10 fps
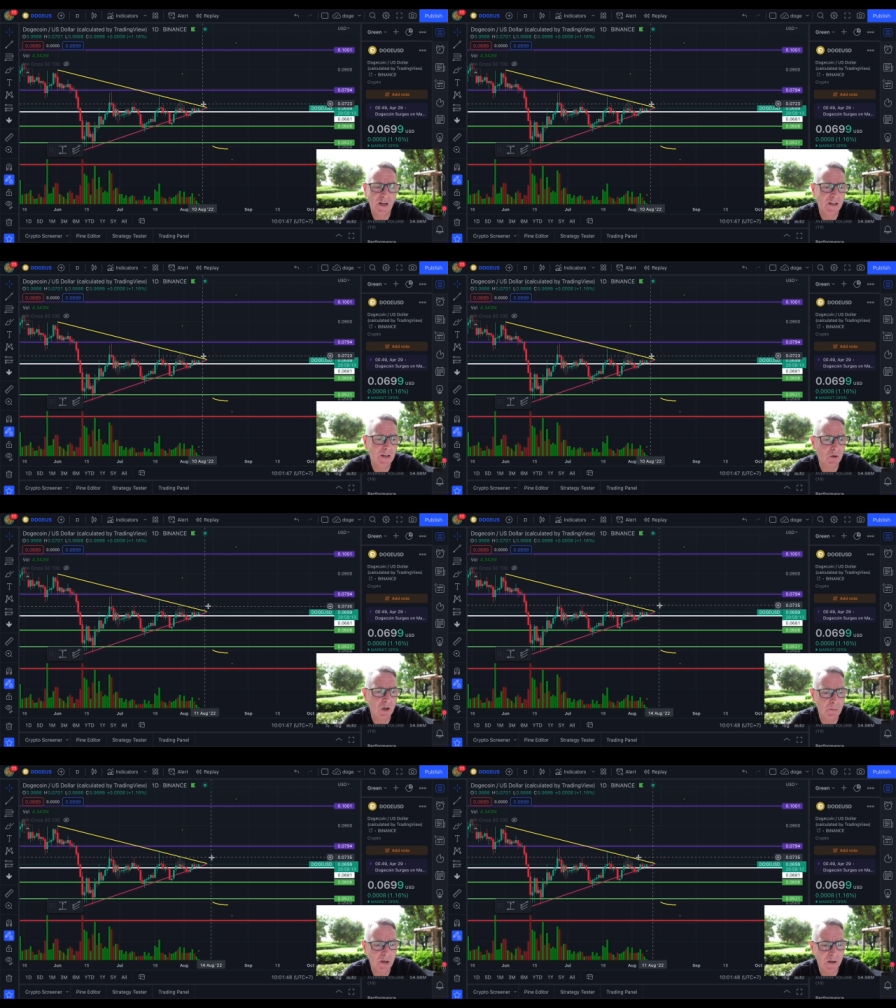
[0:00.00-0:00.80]
And then we're
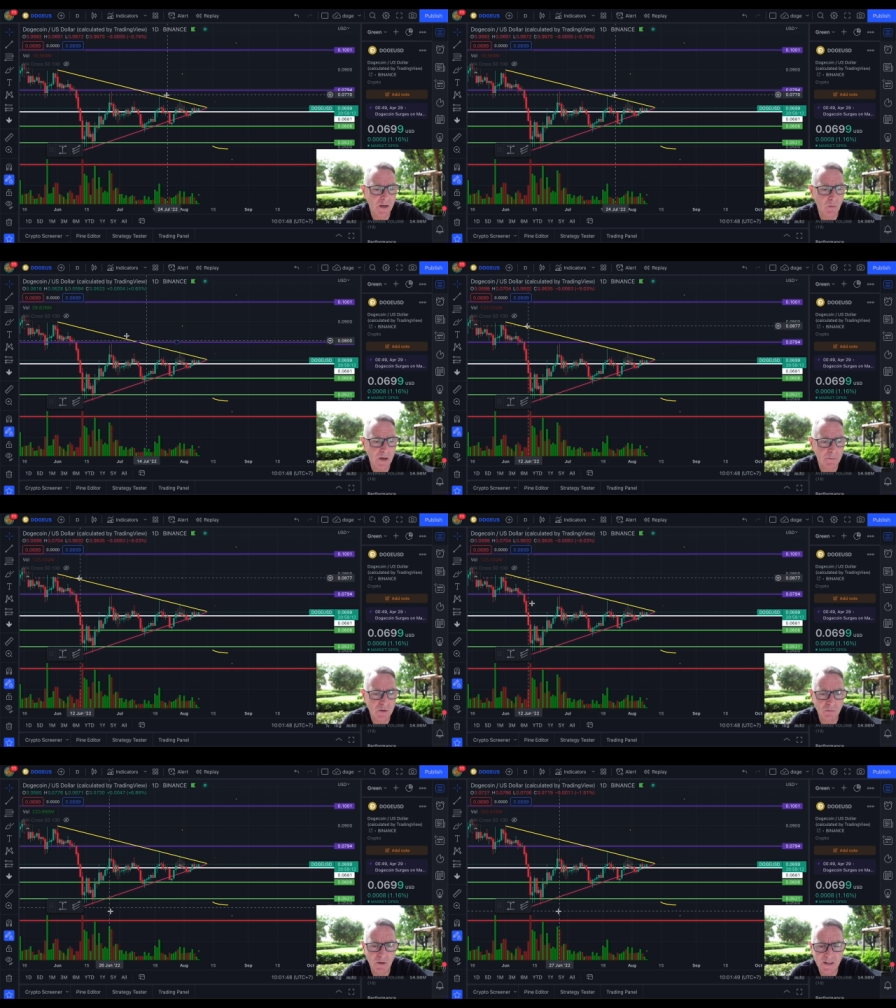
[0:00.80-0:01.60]
going to be on our way up.
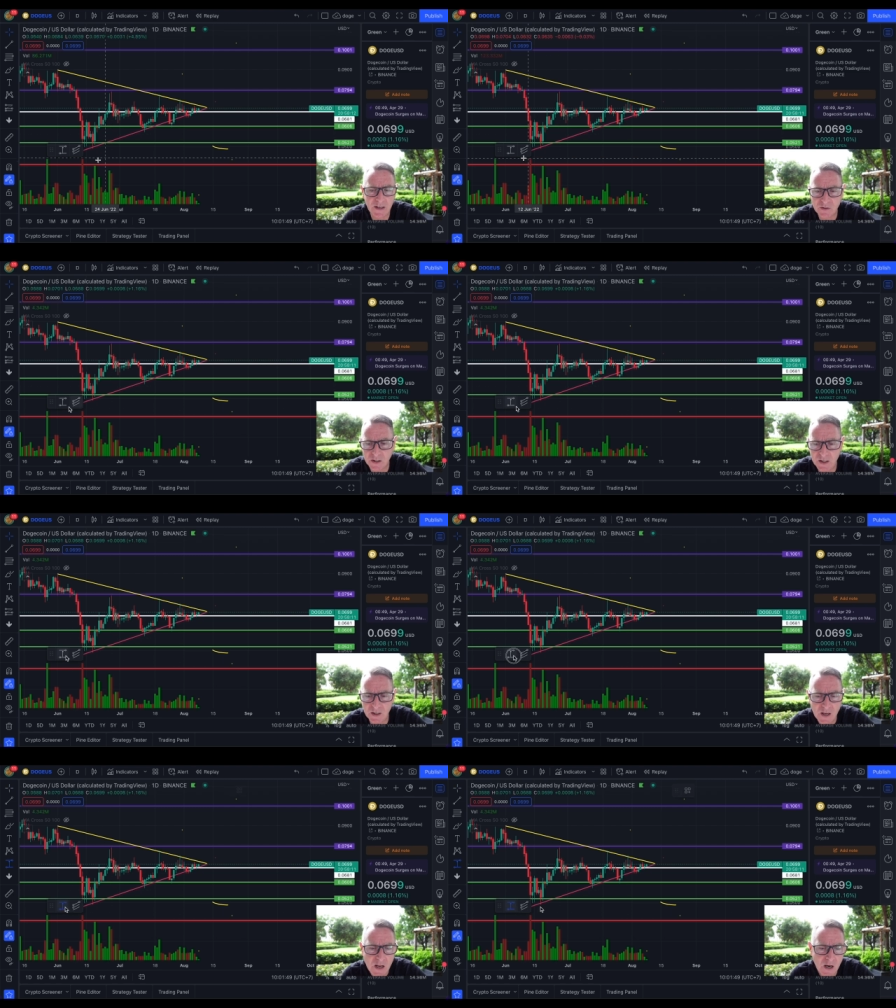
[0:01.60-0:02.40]
So right now to
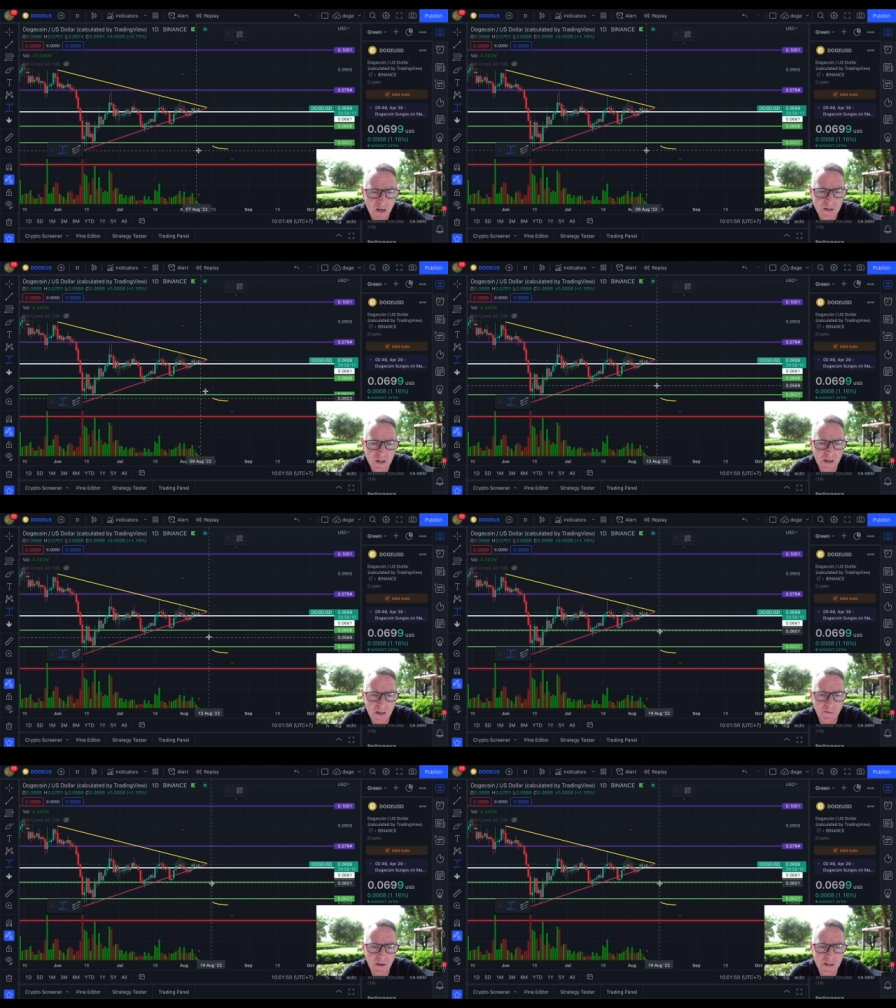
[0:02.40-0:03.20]
hit our
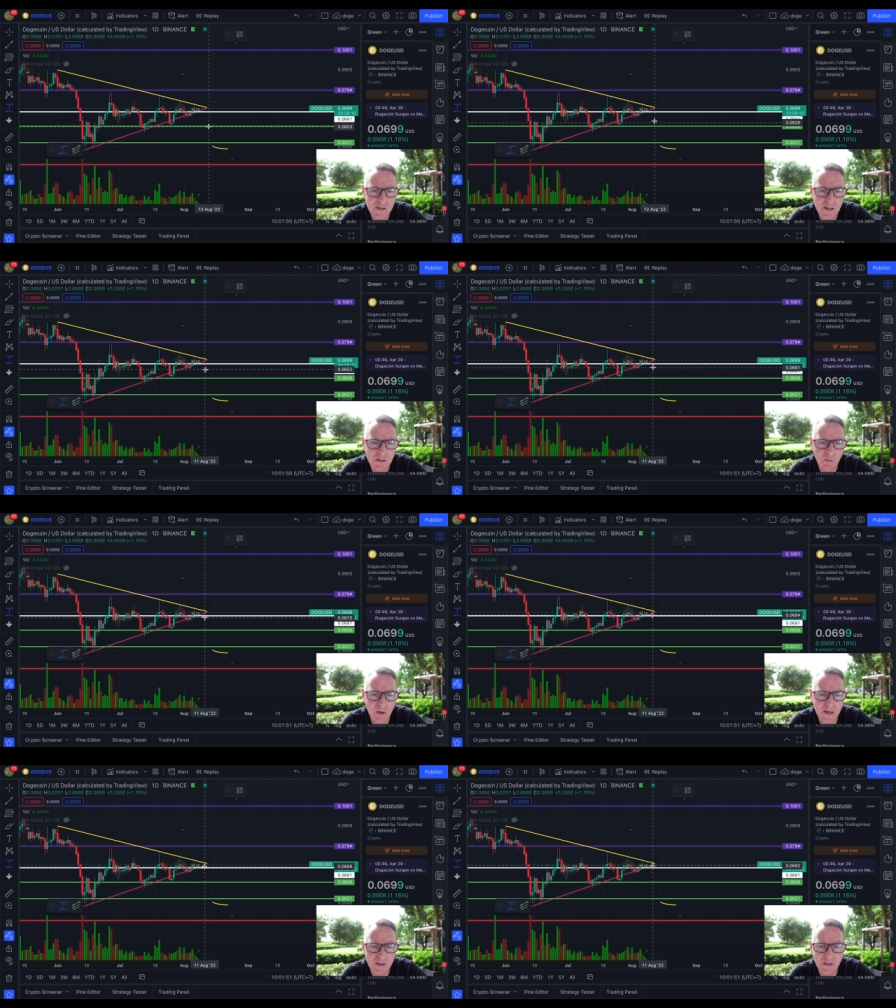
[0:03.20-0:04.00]
target of 8 cents, we
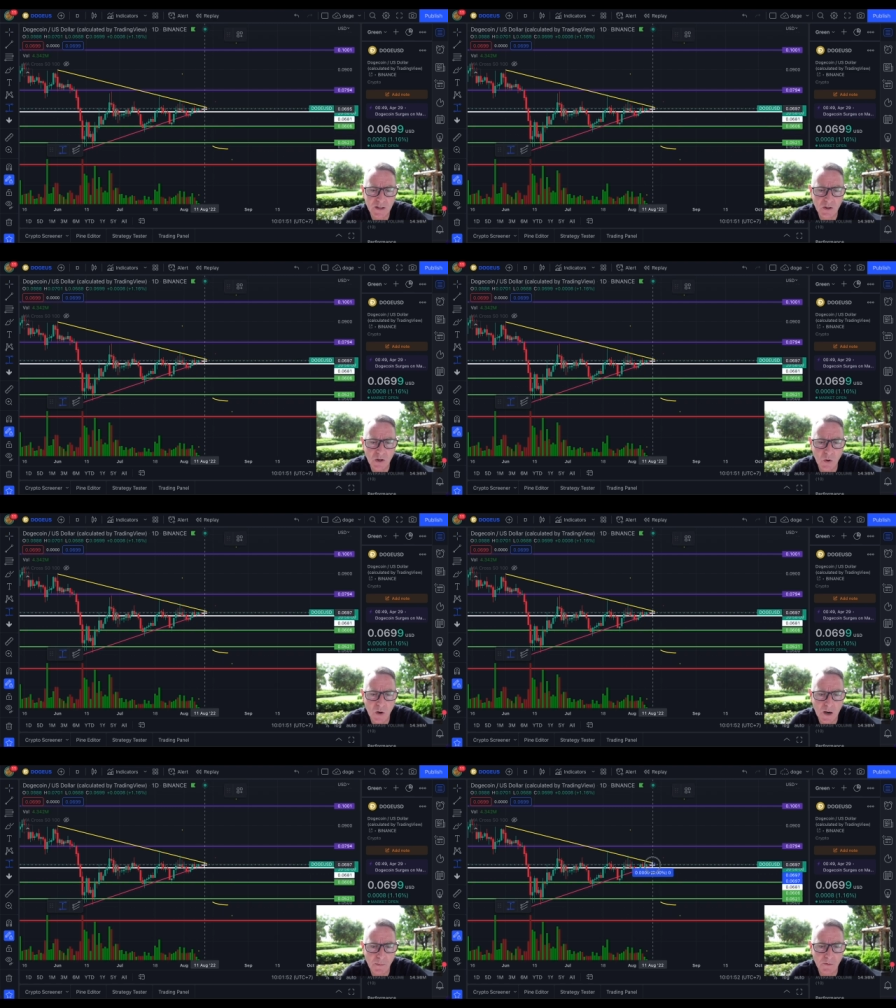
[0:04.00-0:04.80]
actually need to go
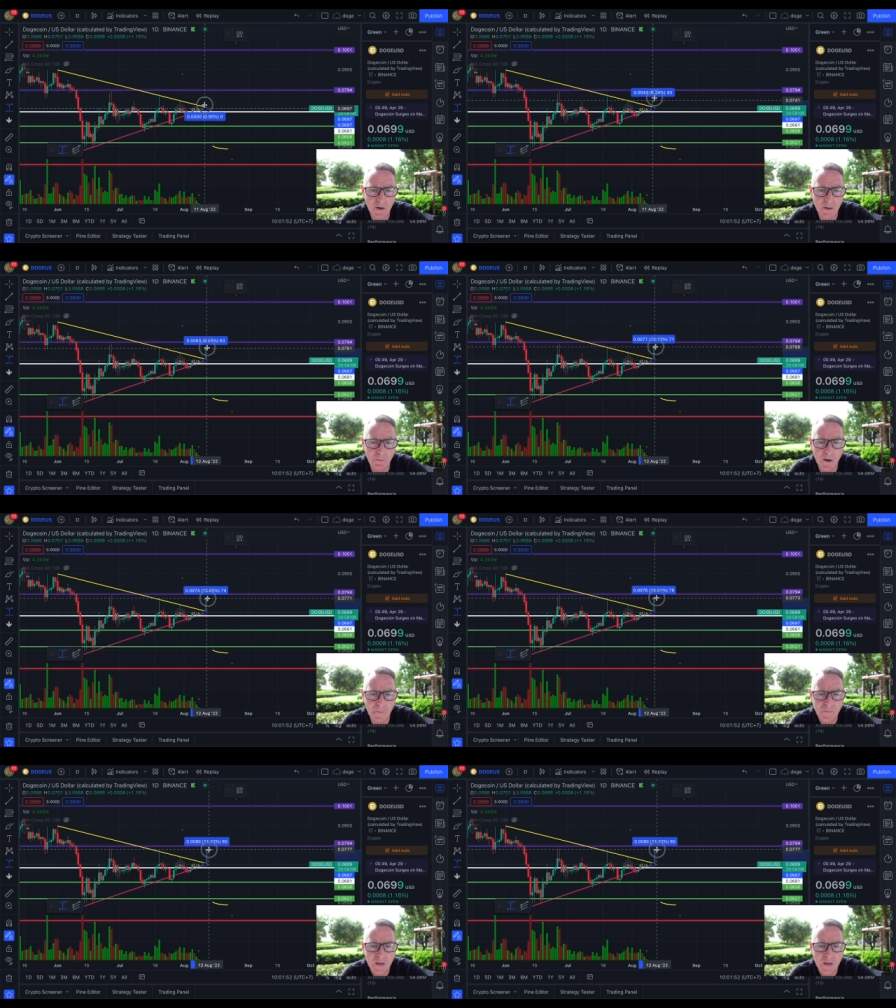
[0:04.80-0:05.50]
up around about